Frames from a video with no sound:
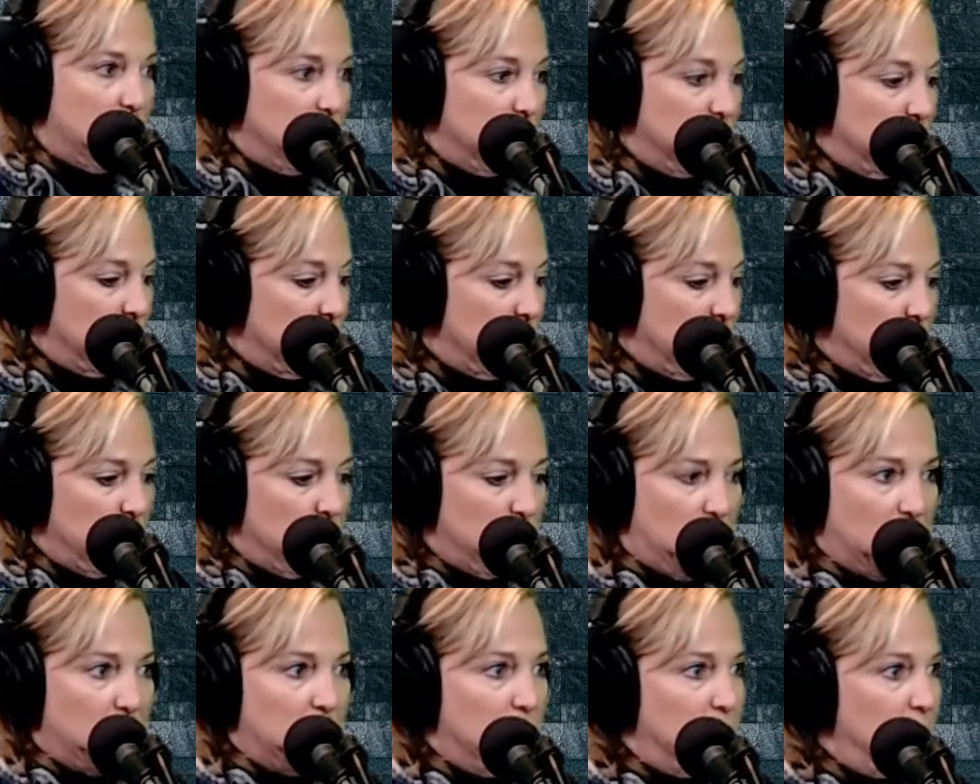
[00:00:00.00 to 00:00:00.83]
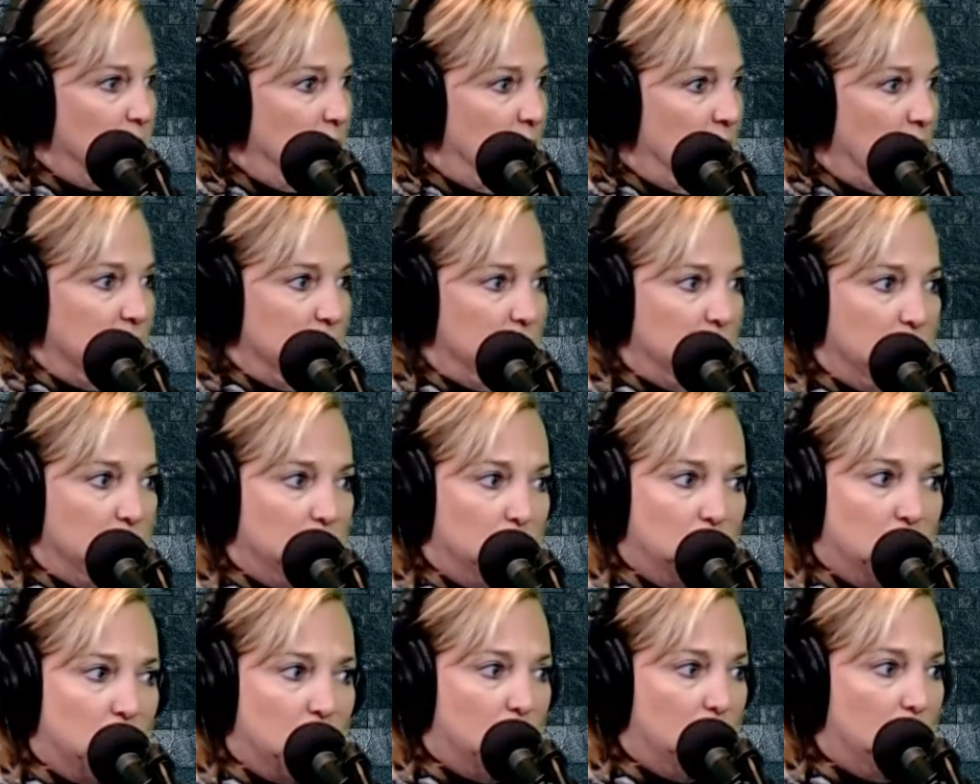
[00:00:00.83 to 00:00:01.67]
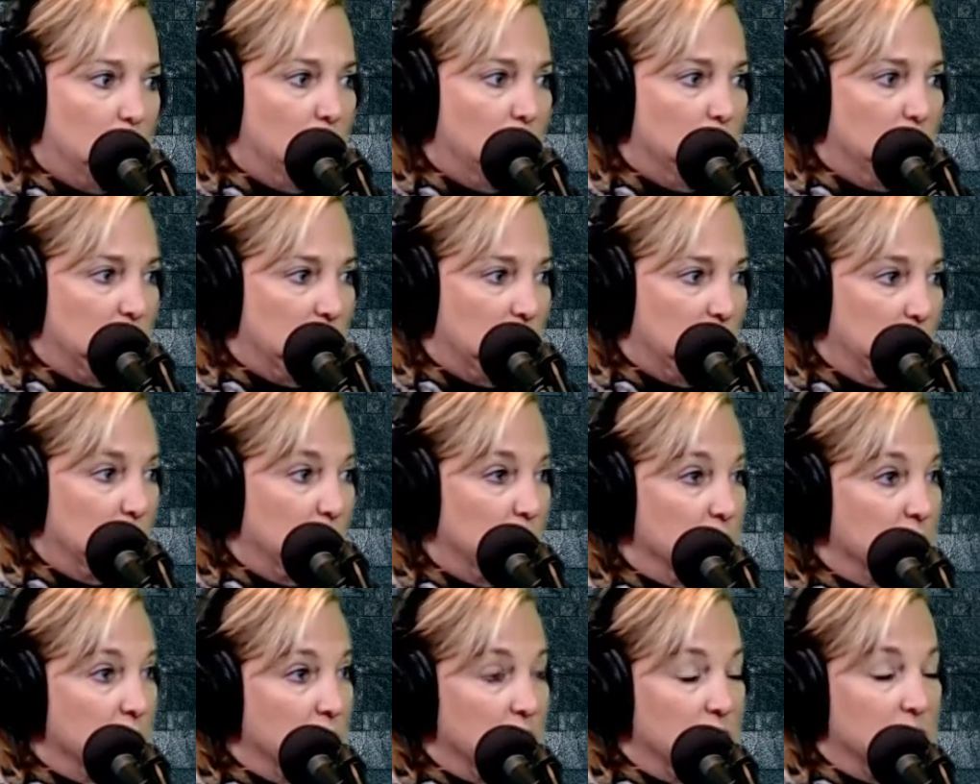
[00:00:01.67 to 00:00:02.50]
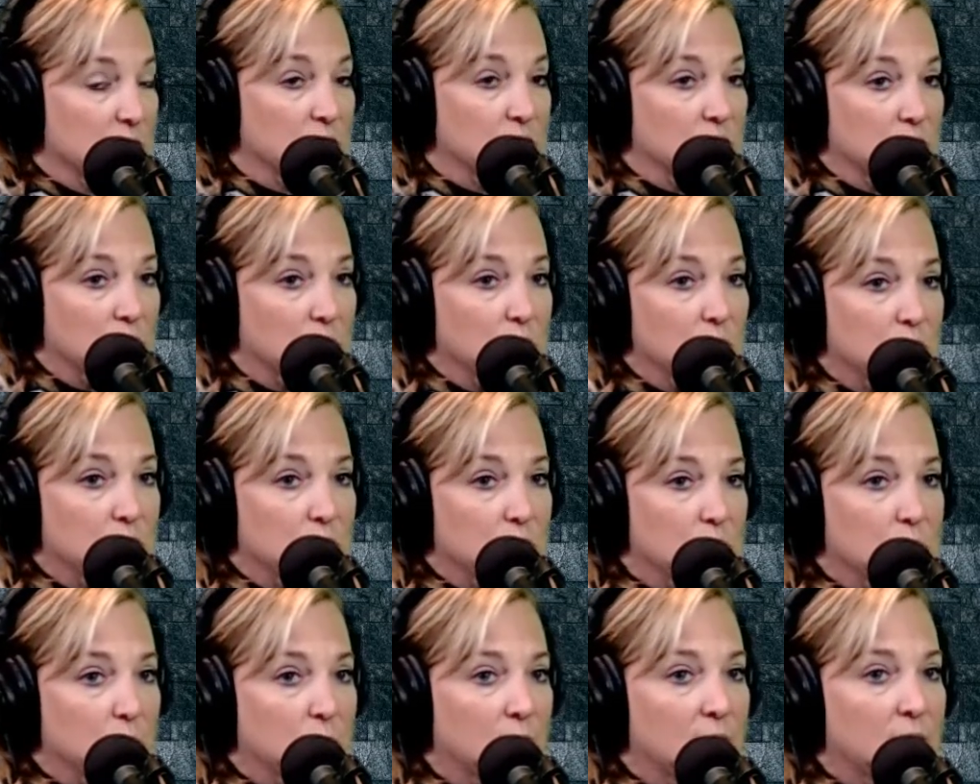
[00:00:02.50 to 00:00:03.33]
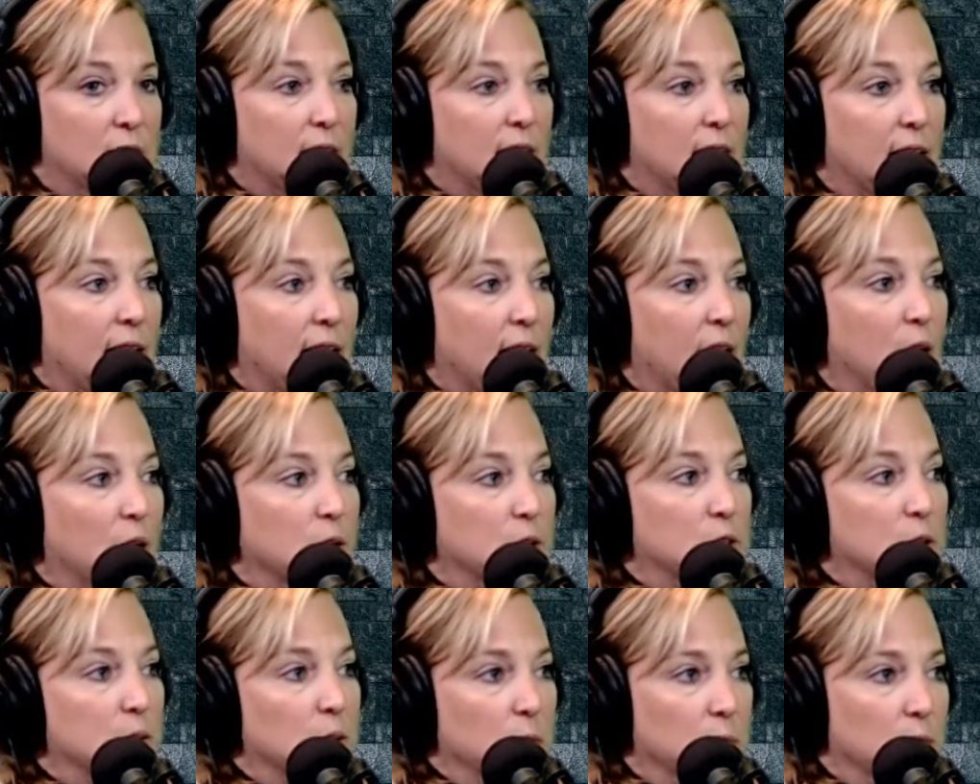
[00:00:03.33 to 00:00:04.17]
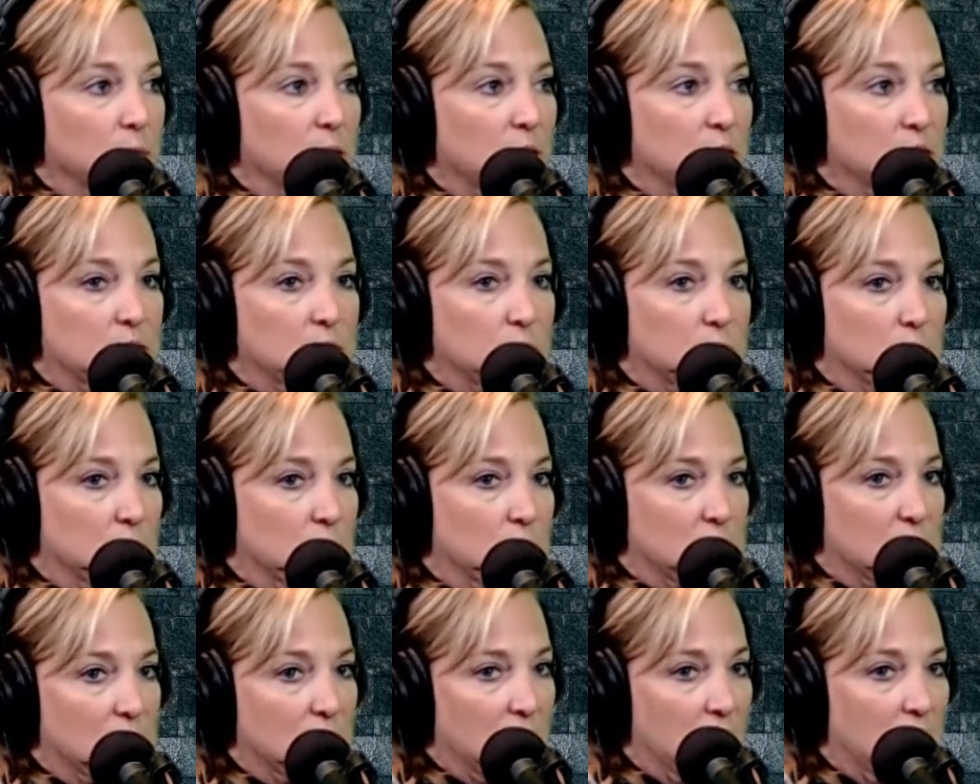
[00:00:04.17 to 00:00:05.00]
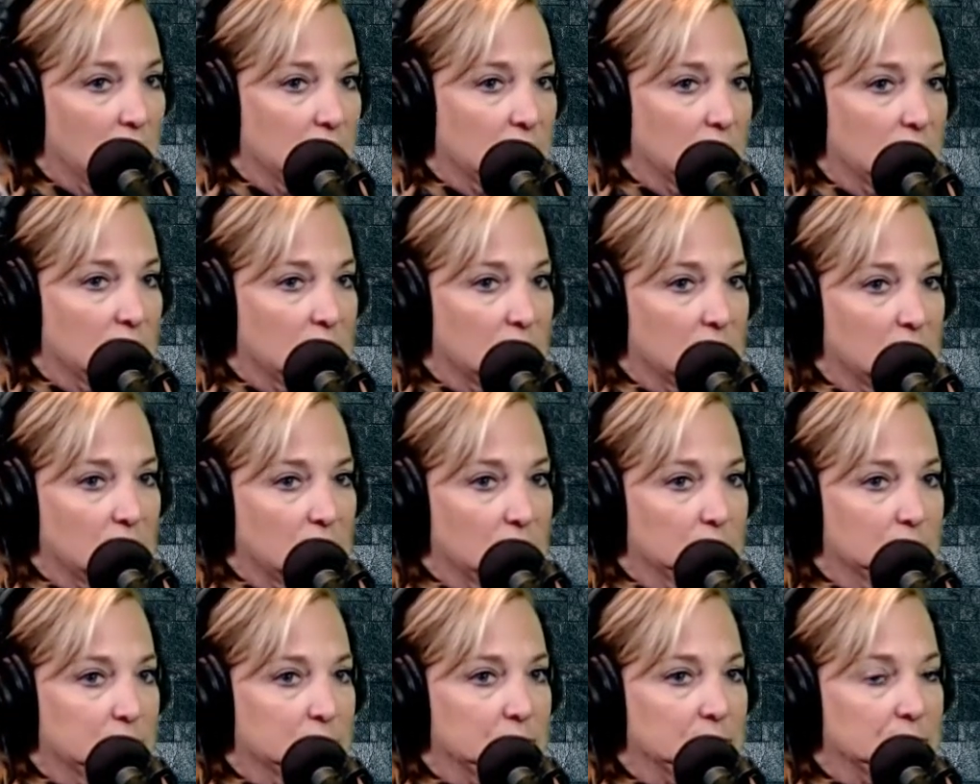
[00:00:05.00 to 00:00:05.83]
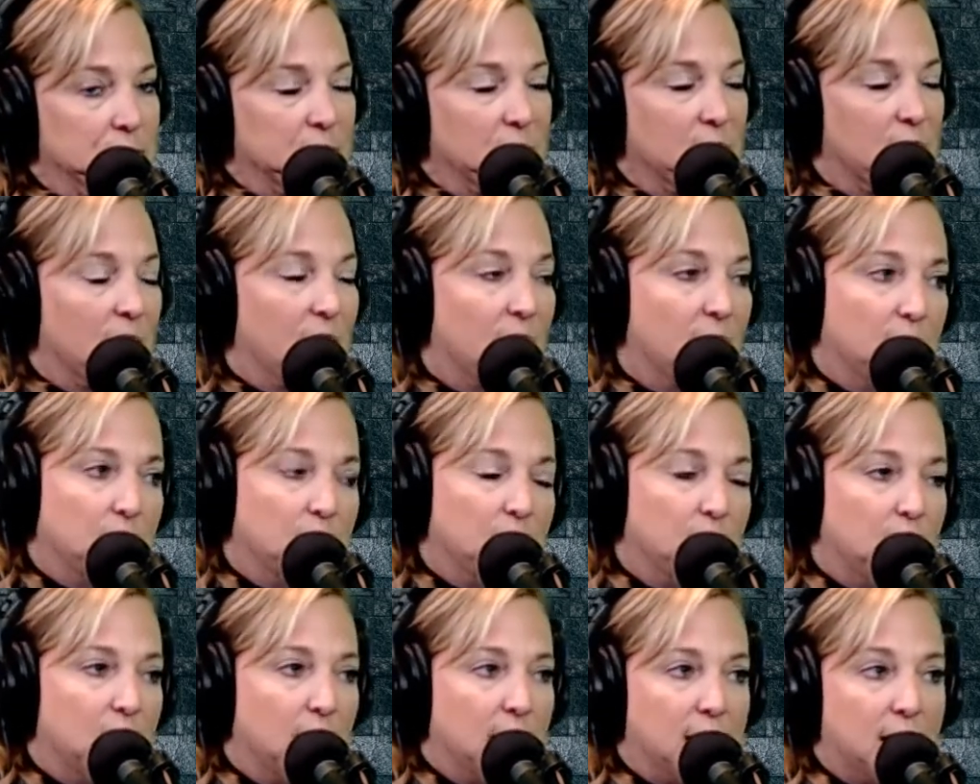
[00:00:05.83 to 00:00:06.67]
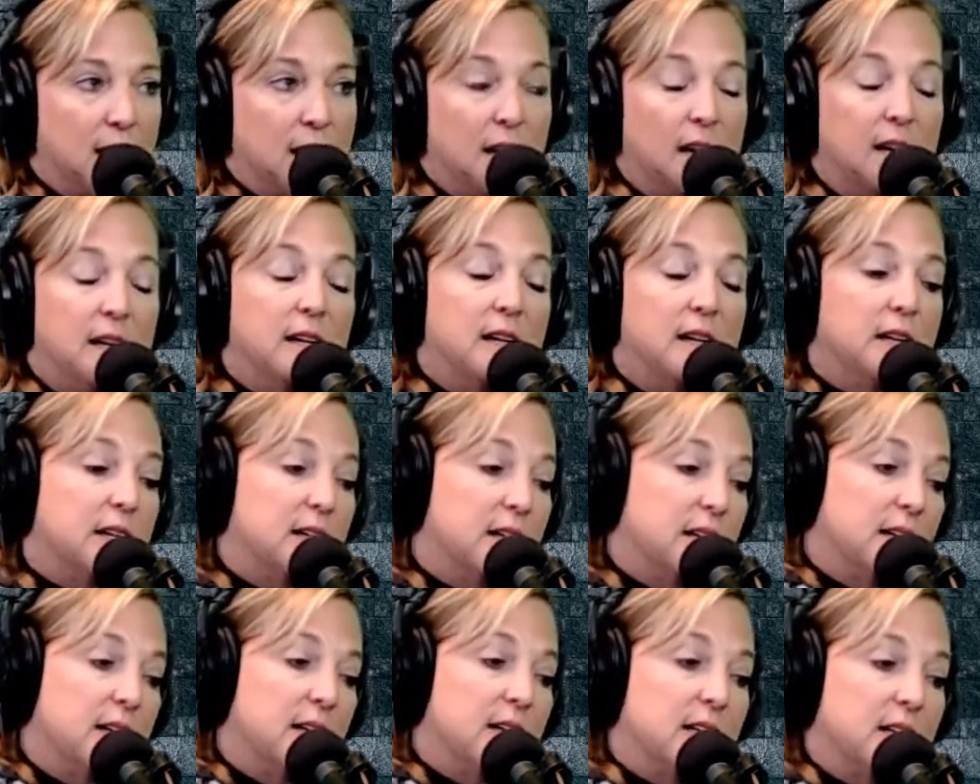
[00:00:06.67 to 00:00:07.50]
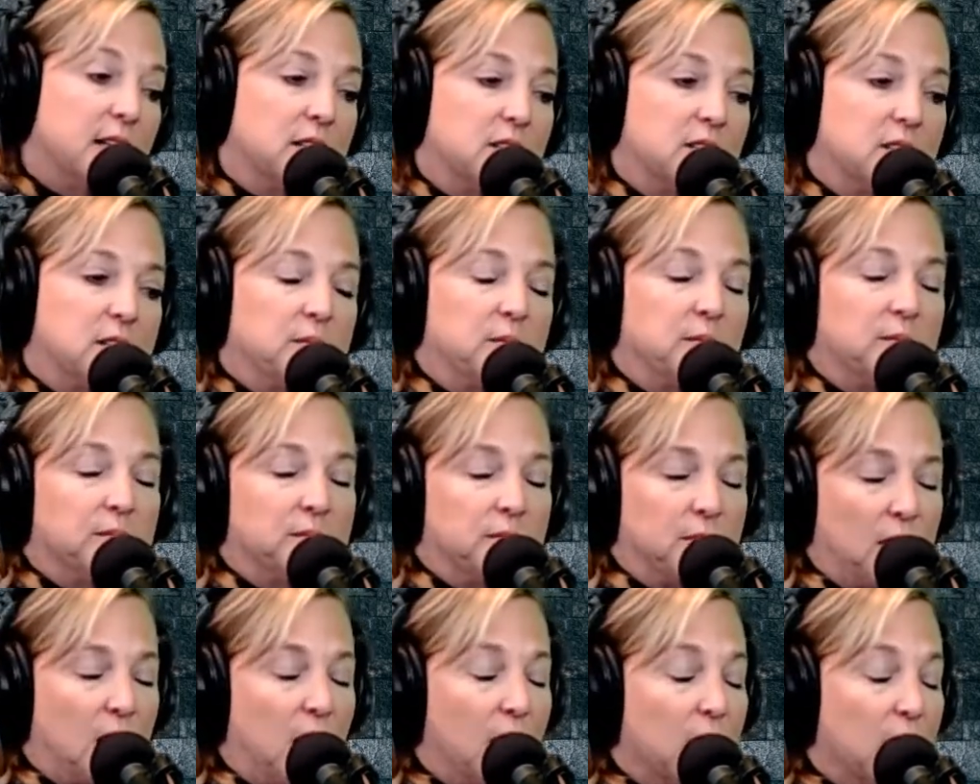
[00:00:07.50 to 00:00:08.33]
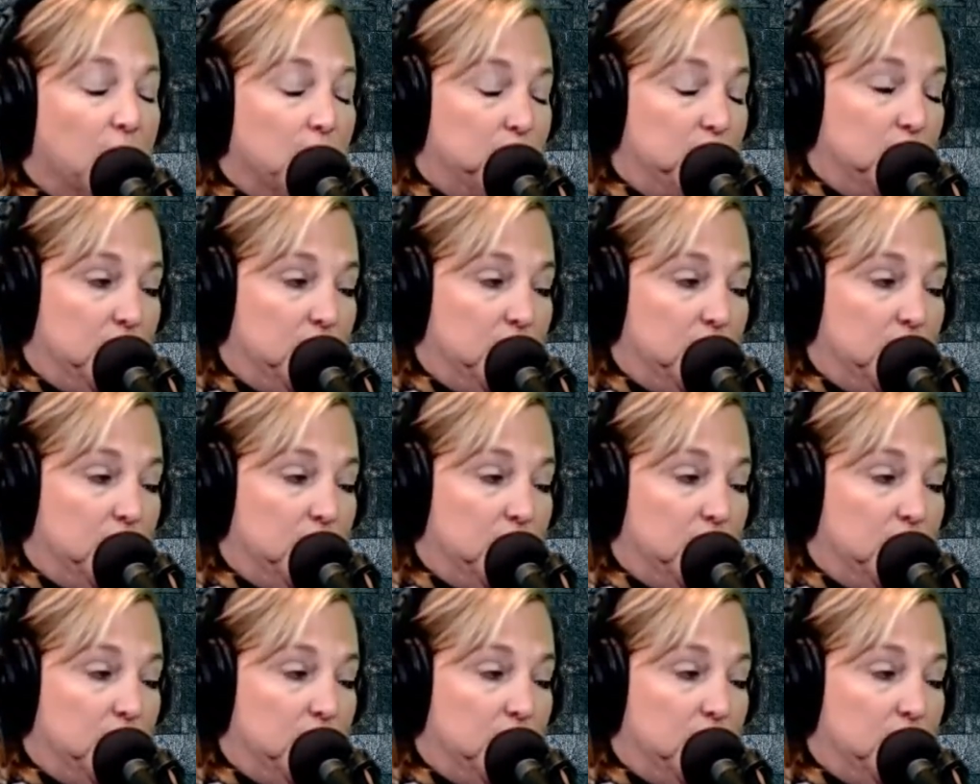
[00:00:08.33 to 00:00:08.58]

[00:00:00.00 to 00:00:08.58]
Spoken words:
was like, oh, I do not want to be that person. And it shows you how to embrace your personality. And then, I don't know, it is eye-opening.